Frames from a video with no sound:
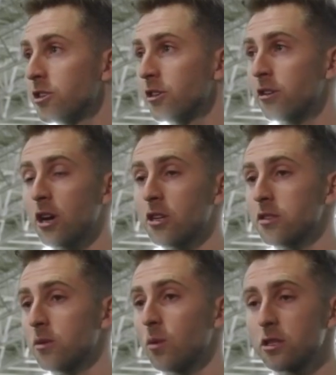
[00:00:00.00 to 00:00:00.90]
it across,
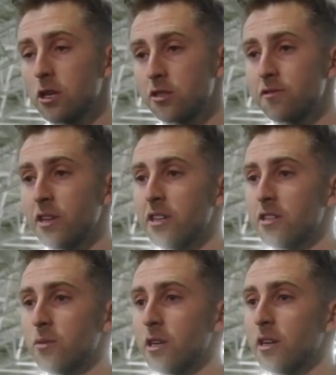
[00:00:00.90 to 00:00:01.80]
or one-touch
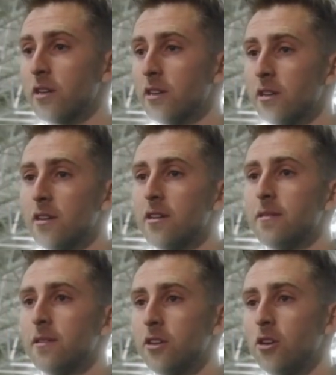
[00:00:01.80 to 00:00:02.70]
finish, where,
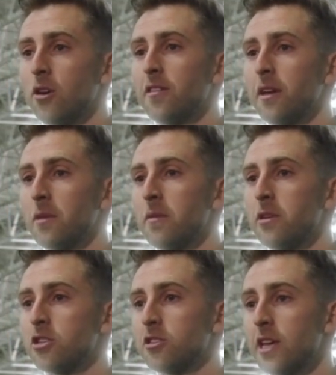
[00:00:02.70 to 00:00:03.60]
you know, I think
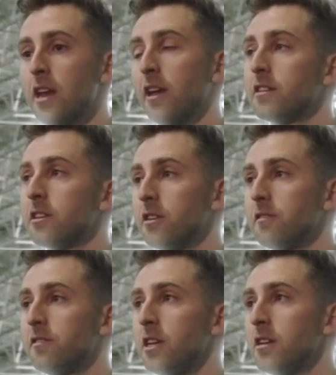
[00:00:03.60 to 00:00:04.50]
maybe just getting it to their
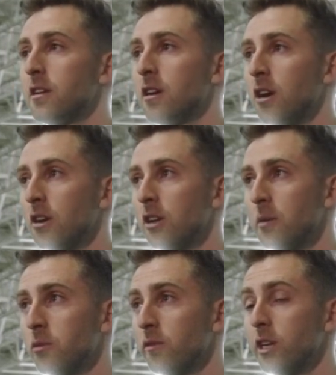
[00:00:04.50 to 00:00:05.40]
feet on a
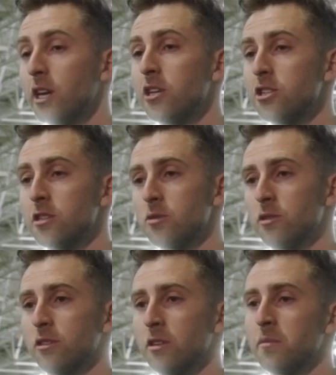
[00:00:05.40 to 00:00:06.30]
couple of occasions
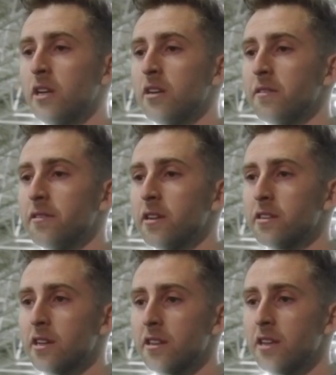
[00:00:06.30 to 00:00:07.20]
would really make a
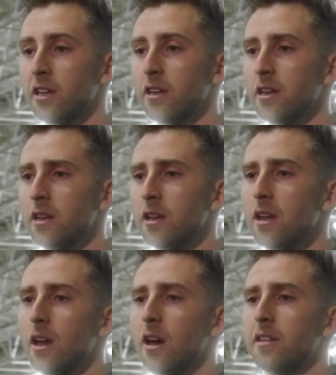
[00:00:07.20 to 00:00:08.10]
difference. And I think
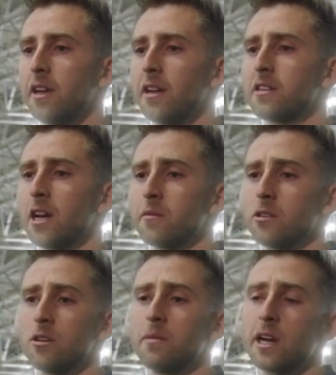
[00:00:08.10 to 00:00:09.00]
at times,
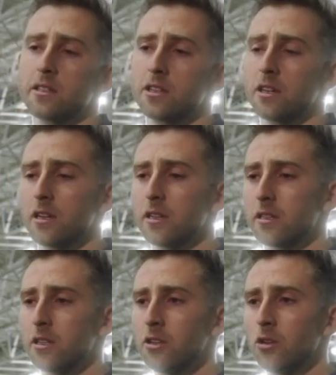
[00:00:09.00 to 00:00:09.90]
going back to,
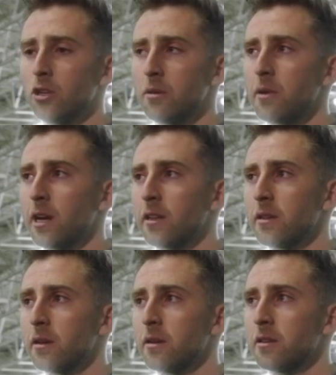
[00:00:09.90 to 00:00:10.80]
you know, looking back at
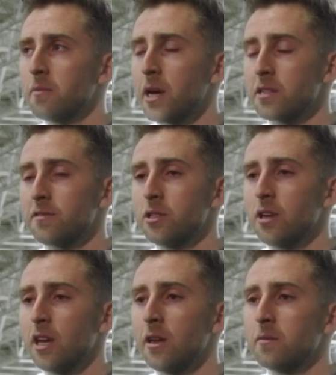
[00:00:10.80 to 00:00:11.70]
the past few
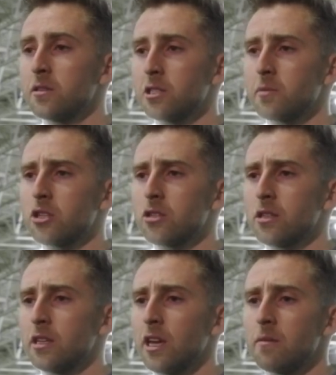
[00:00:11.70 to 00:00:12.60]
games,
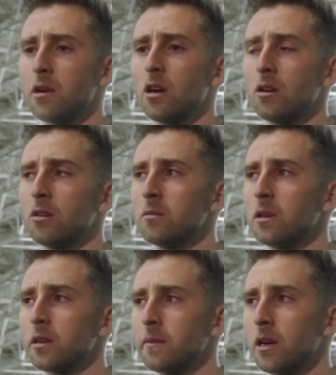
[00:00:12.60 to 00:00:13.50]
especially the game at home
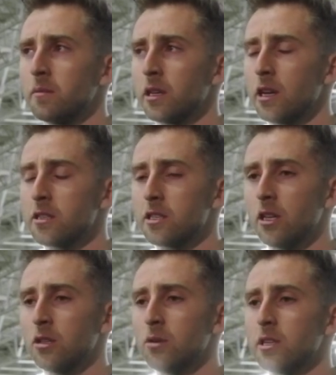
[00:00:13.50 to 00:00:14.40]
against
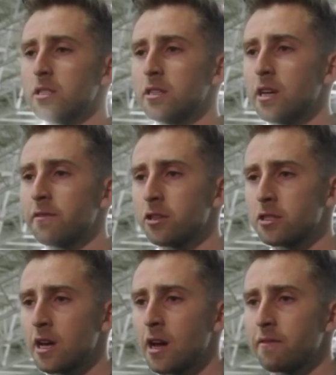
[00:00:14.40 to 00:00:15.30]
St. Louis in that
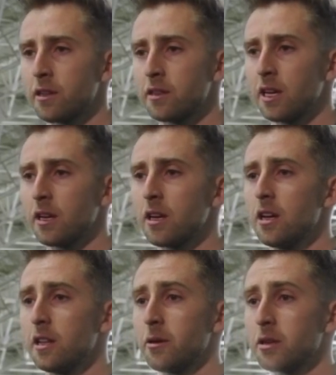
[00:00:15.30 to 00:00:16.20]
first half, I think
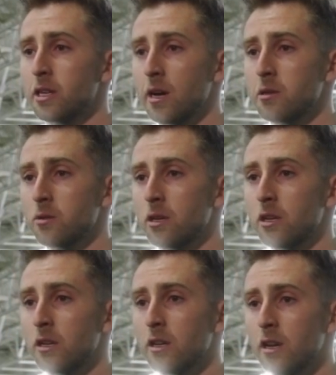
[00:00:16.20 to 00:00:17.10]
there were times
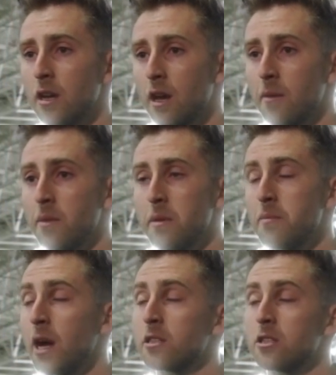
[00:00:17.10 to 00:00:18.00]
where I maybe
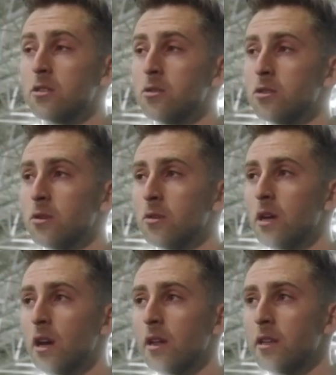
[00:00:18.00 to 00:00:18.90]
passed it too soon.
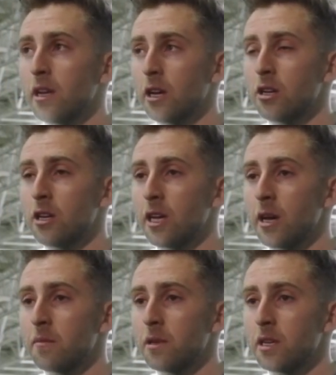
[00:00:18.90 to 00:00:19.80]
I think I could
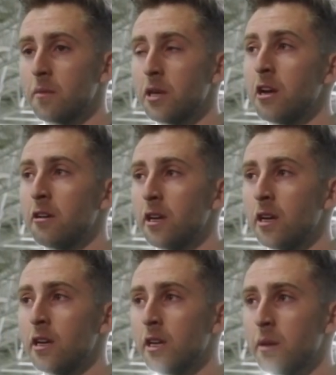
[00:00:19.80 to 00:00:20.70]
have kept carrying
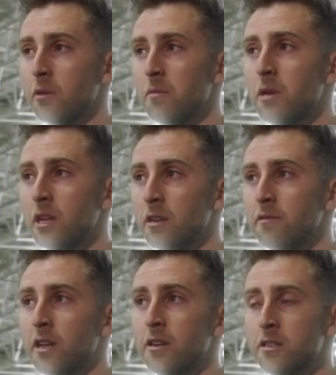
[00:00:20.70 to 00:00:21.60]
it and kept committing
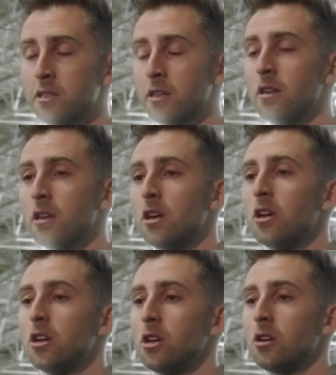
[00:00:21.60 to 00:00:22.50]
defenders. And,
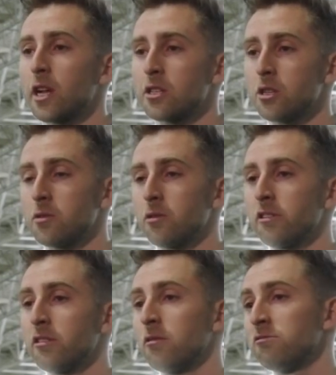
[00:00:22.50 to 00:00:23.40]
you know, that's something
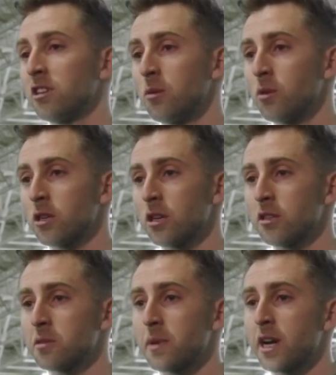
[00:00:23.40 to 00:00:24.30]
we really worked on
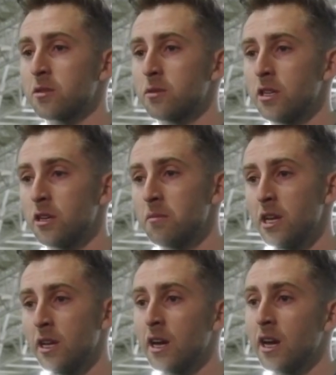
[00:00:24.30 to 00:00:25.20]
this past week,
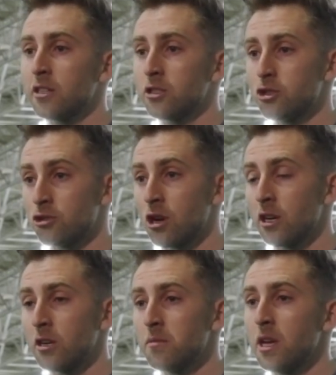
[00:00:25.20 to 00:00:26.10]
committing guys,
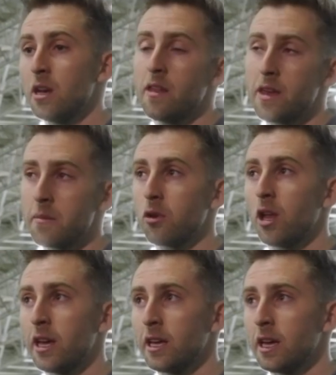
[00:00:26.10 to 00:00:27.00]
drawing them in, and then
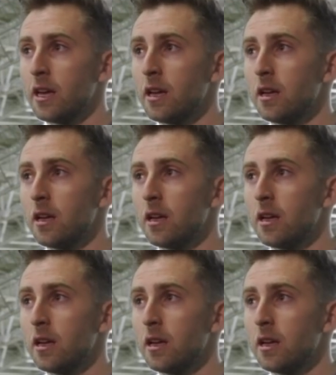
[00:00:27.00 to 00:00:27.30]
playing it.